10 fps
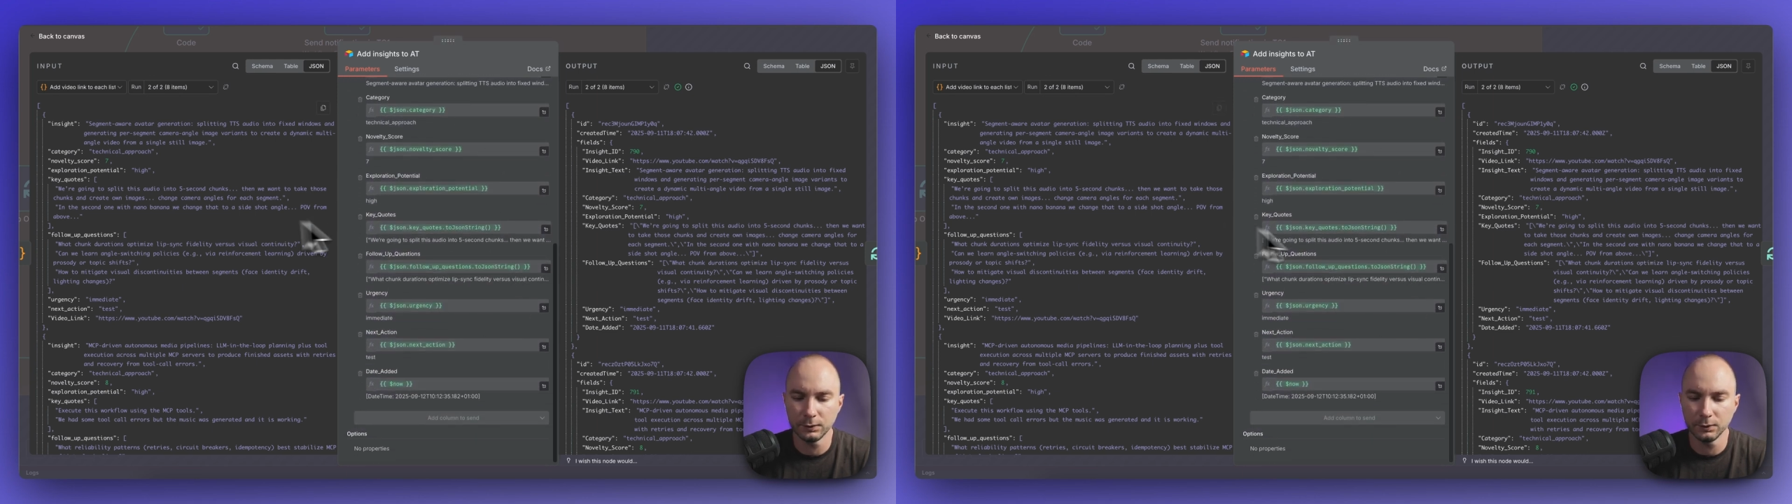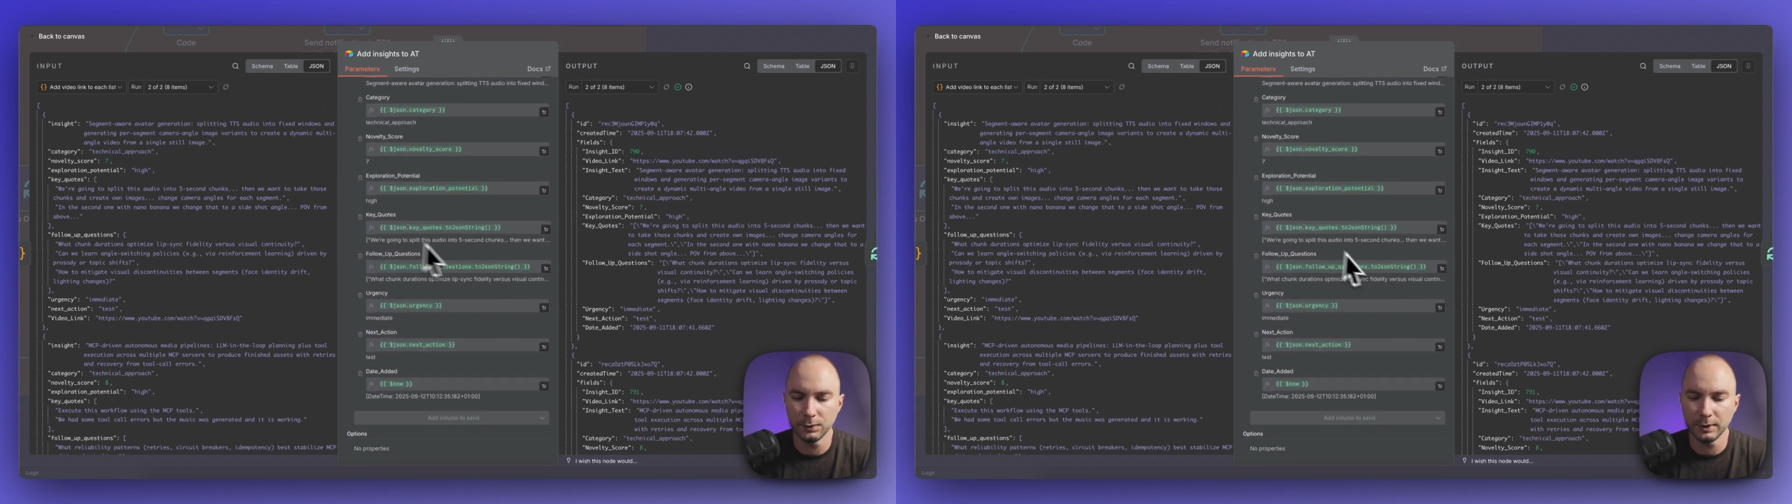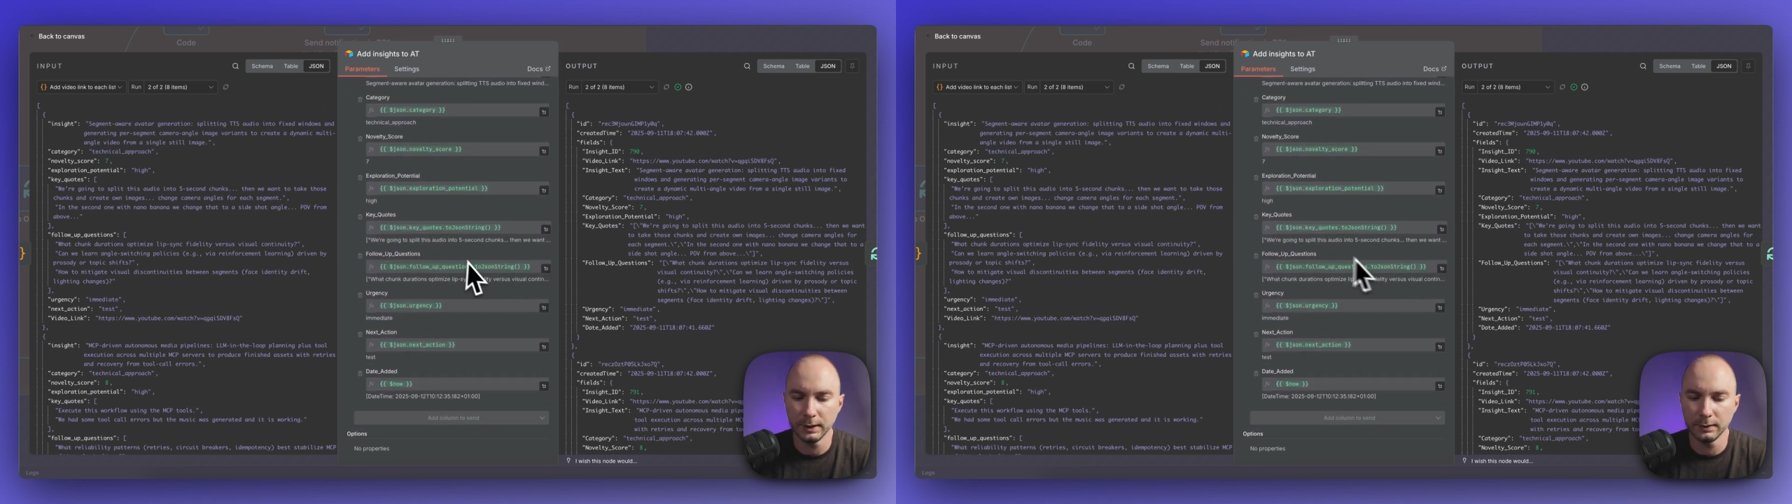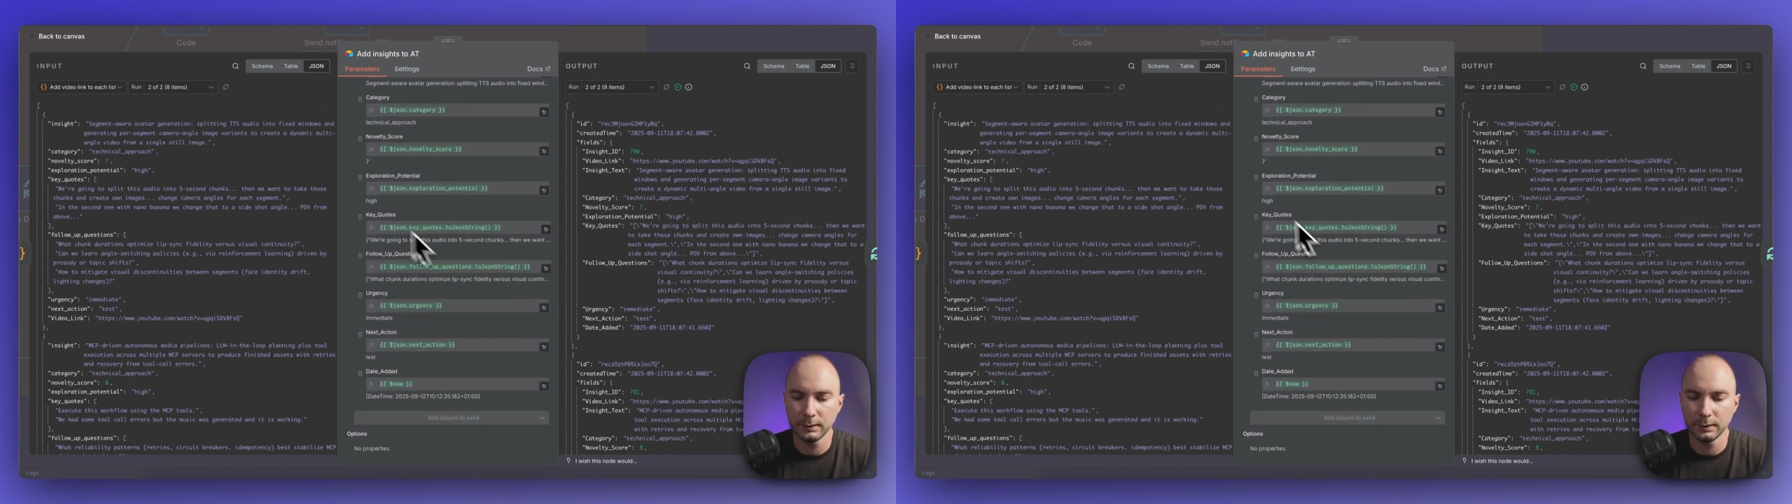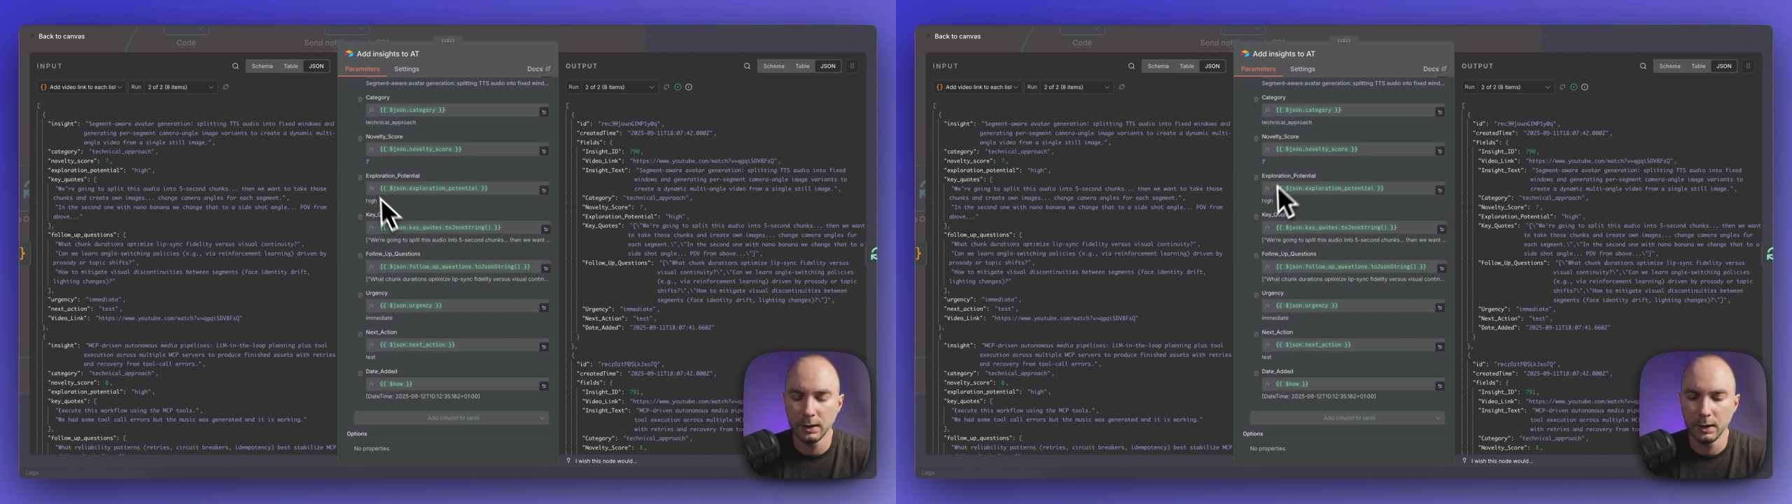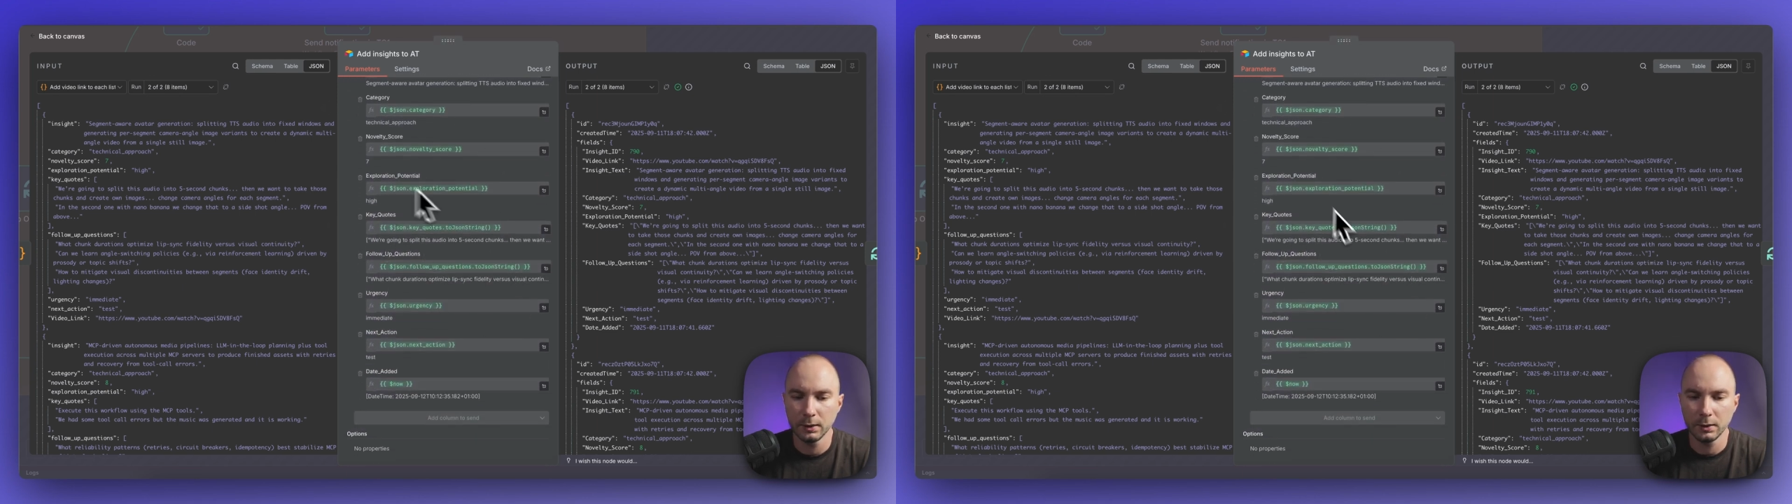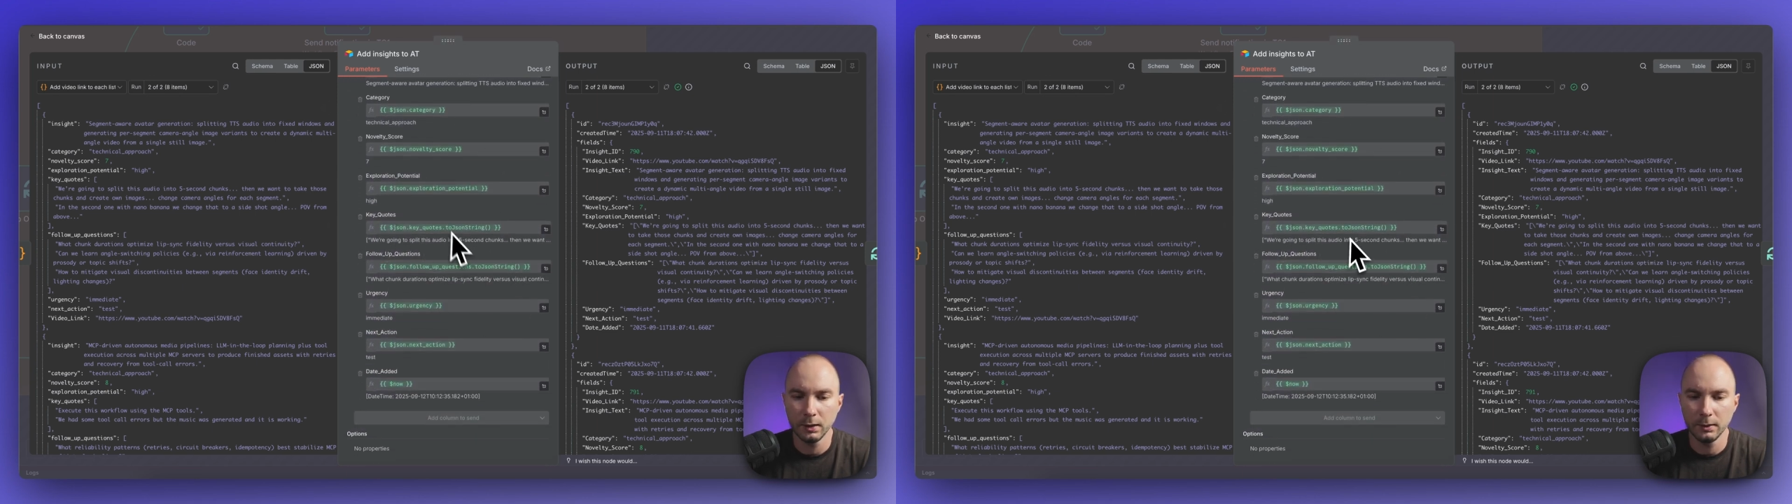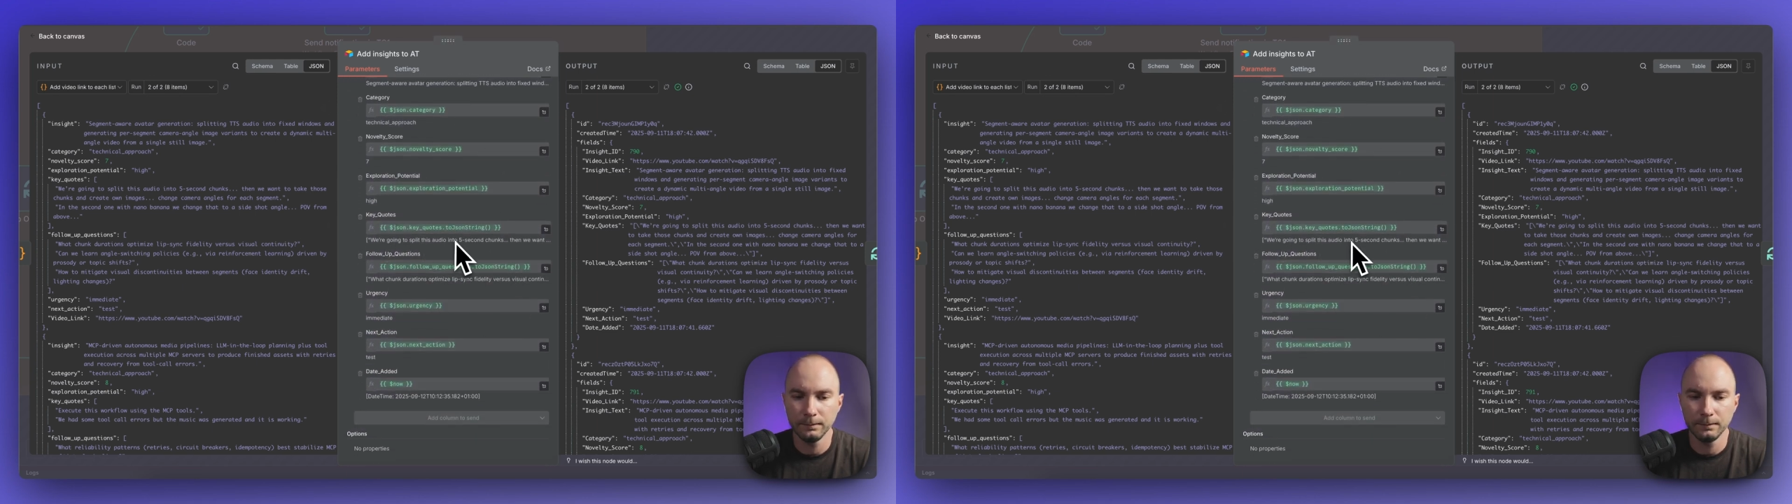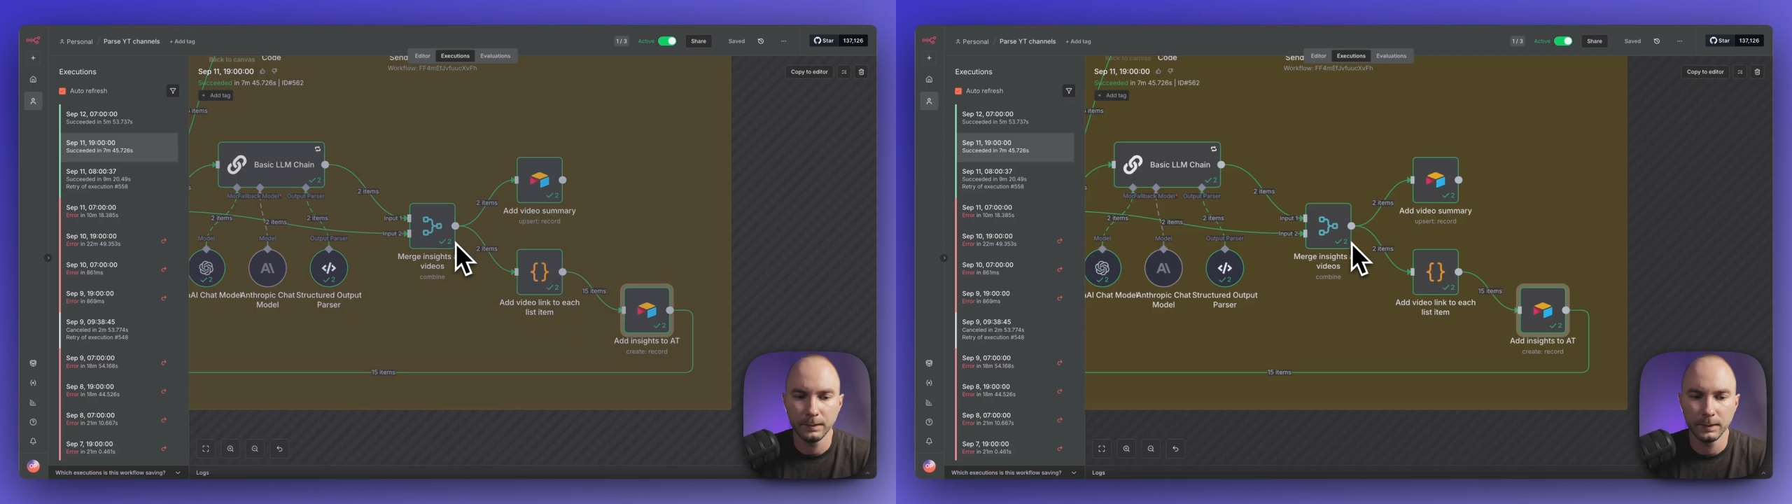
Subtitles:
to the right column,